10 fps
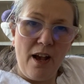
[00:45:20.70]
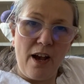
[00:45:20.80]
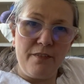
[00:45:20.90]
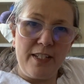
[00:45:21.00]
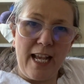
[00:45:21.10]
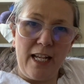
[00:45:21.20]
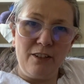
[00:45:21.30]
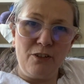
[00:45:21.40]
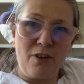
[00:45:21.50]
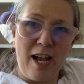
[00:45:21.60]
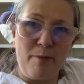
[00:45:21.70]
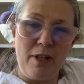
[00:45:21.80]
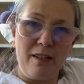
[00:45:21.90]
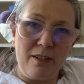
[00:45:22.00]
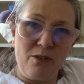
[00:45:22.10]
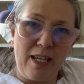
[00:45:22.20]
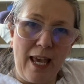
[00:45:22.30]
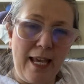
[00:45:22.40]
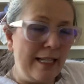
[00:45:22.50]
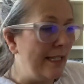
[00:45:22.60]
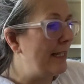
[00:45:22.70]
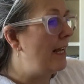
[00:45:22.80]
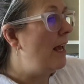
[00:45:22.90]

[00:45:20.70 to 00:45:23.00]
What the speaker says: of 10-gram little cakes.